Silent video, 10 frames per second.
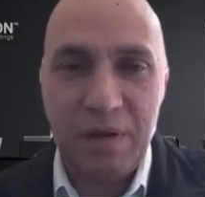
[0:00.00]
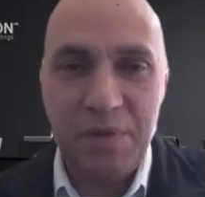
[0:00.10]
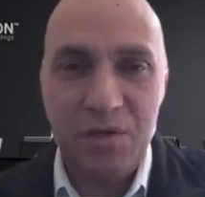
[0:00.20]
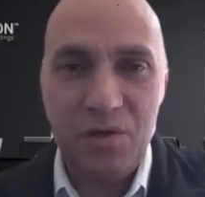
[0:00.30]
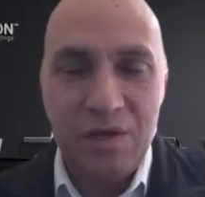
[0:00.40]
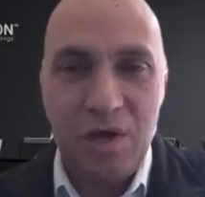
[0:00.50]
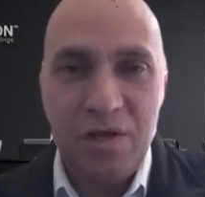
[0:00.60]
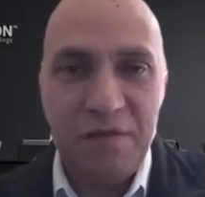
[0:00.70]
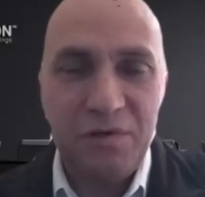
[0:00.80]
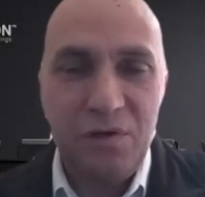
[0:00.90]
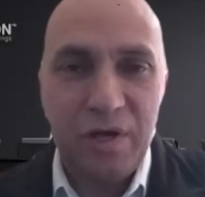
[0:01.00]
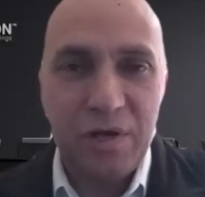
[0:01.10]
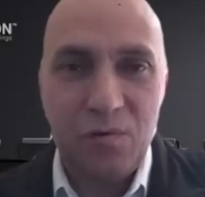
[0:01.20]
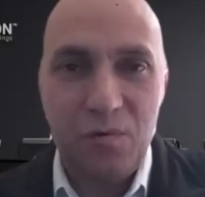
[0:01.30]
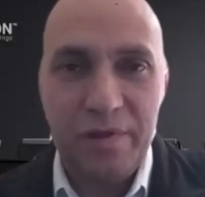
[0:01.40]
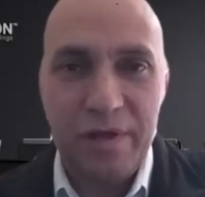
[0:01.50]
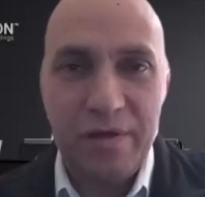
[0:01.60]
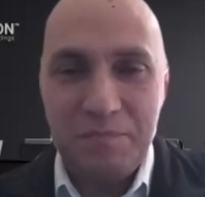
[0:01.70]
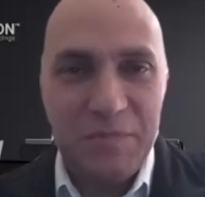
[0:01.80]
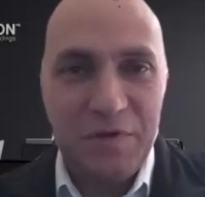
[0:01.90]
I mean, you only have to look at all
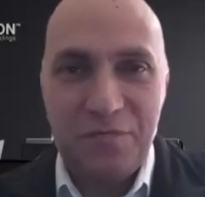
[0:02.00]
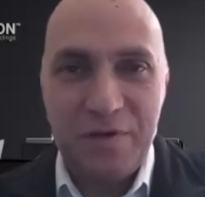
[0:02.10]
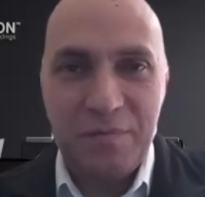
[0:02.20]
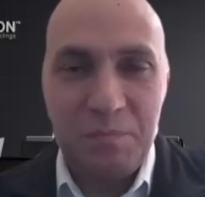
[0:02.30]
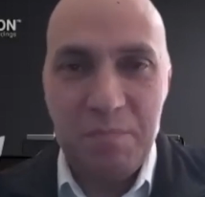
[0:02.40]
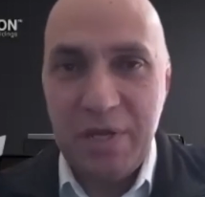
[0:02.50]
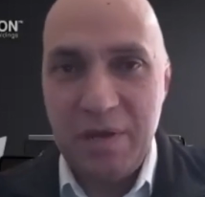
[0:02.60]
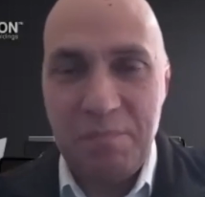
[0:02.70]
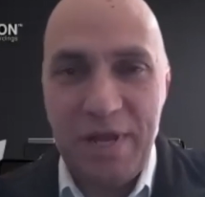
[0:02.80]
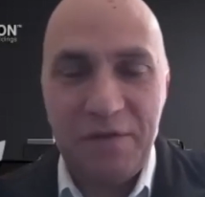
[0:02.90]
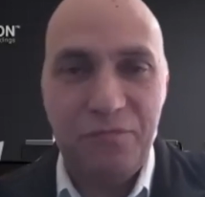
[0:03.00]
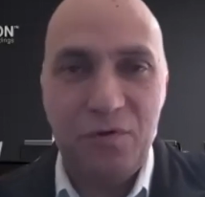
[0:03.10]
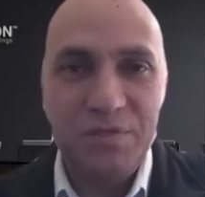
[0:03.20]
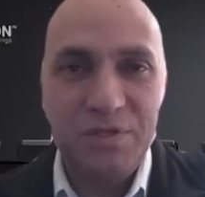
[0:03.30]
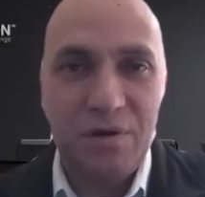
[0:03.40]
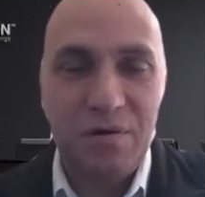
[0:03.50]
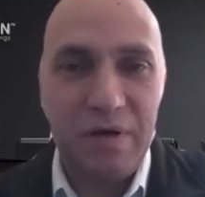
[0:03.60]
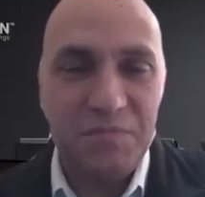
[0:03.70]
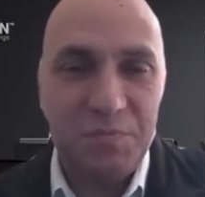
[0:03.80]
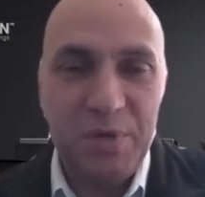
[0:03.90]
the different media platforms that
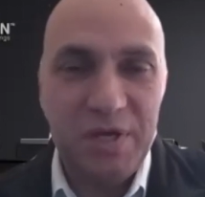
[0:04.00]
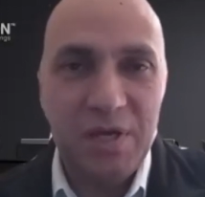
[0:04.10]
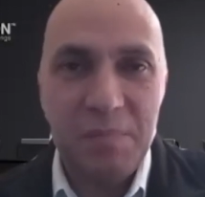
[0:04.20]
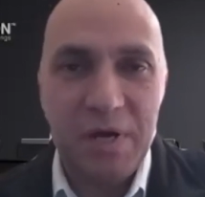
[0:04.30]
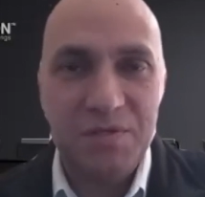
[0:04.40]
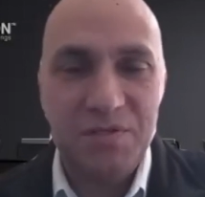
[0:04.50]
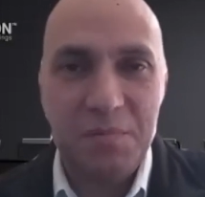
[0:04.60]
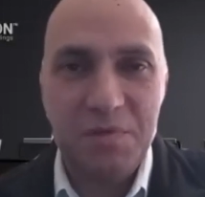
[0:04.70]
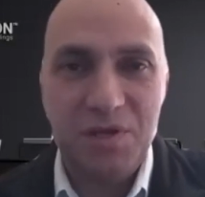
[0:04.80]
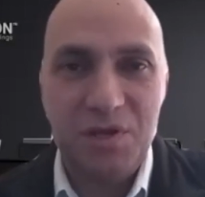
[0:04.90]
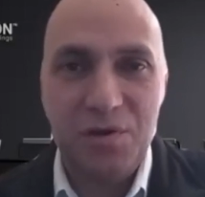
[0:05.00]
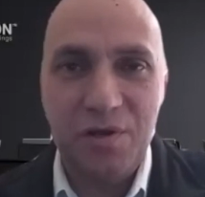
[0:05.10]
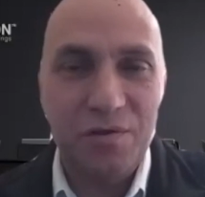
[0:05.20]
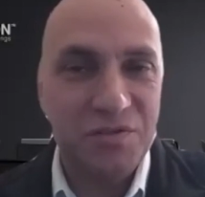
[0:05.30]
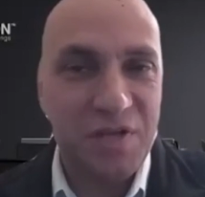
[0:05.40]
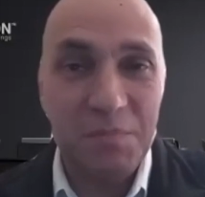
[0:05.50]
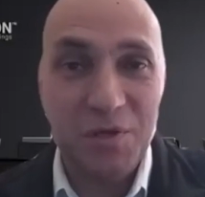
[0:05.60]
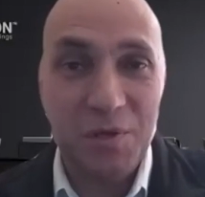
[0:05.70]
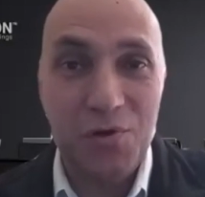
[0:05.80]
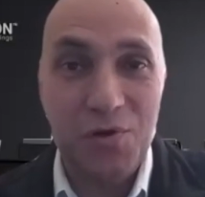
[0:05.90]
are speaking about
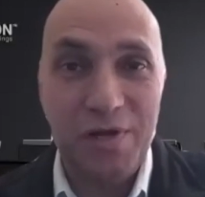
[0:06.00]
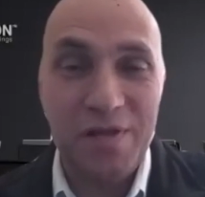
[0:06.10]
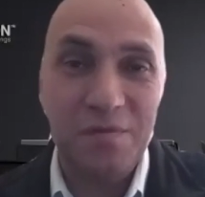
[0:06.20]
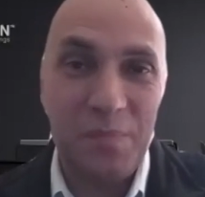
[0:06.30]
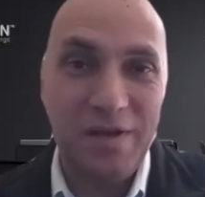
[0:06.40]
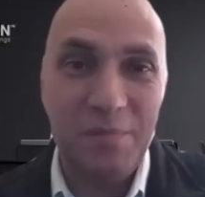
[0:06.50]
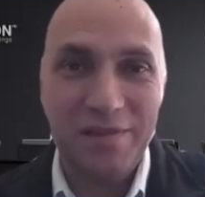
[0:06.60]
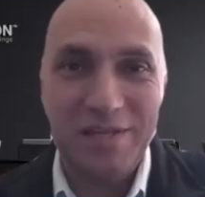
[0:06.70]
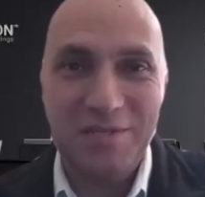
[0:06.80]
cybersecurity and the pandemic.